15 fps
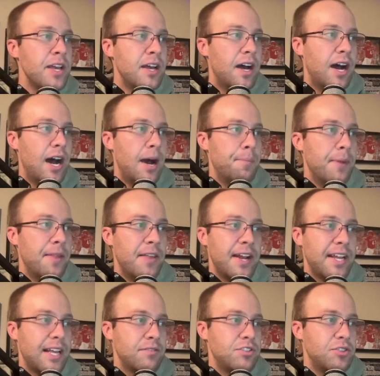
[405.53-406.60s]
Um, and then
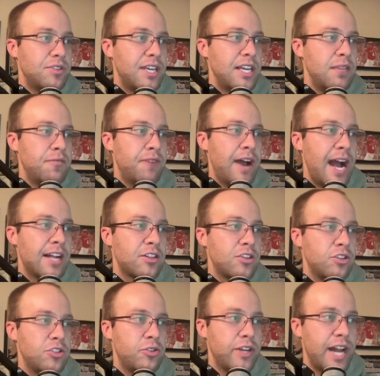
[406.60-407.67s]
it gives you key
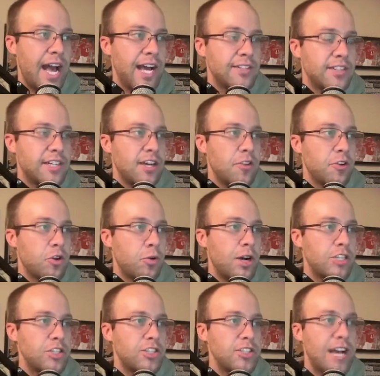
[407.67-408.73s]
factors. You can ask it other
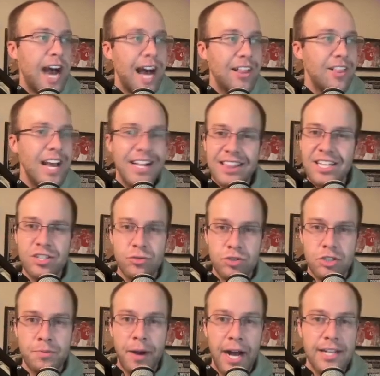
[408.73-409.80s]
questions. I like this
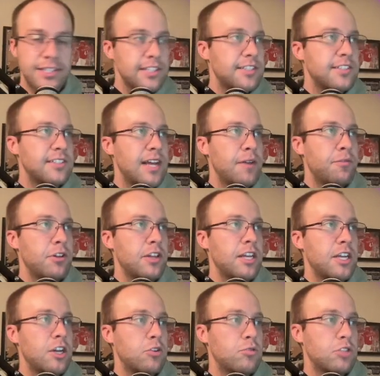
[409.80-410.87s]
response. This is definitely a
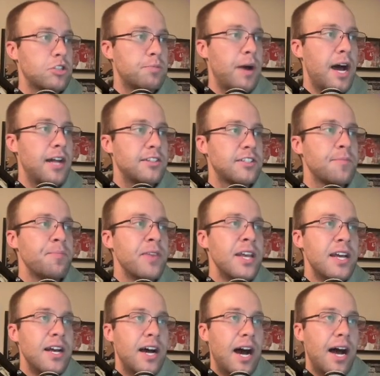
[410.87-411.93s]
good response.
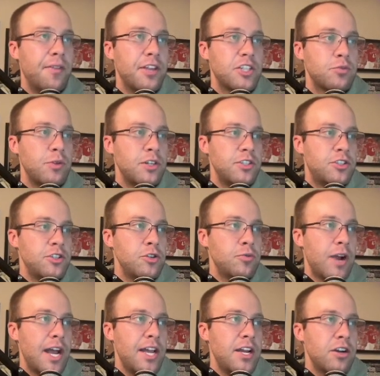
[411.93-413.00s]
Uh, this one too,
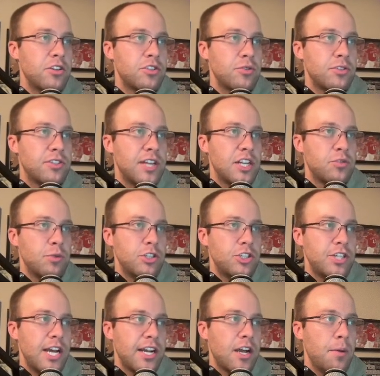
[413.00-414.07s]
right here. So it says which
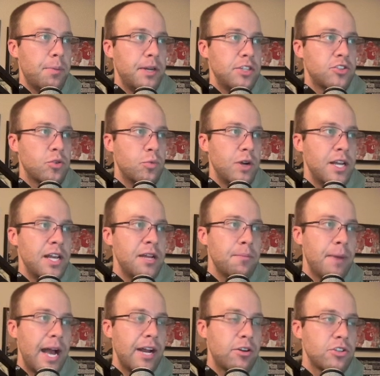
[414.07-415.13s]
tech companies are winning
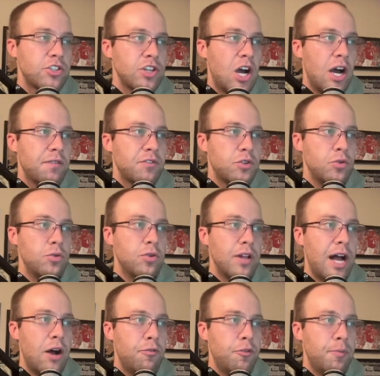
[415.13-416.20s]
Microsoft, Google
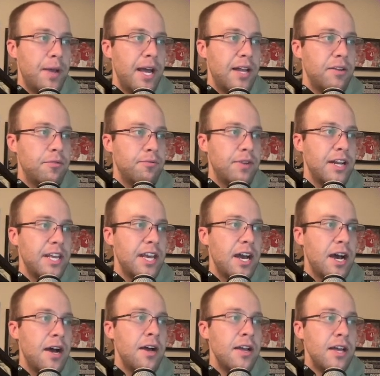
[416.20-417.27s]
Alphabet,
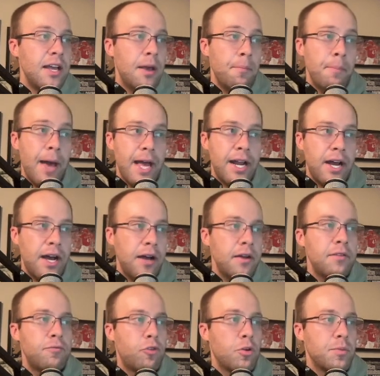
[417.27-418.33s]
NVIDIA, Meta,
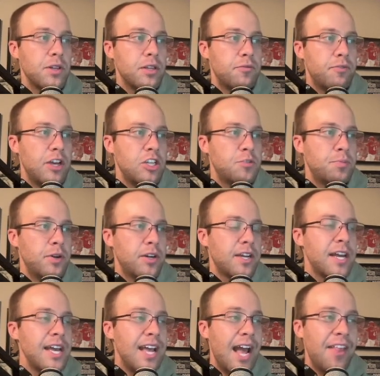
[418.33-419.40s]
formerly Facebook.
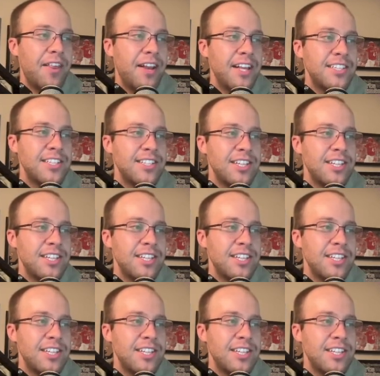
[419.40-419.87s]
And then this is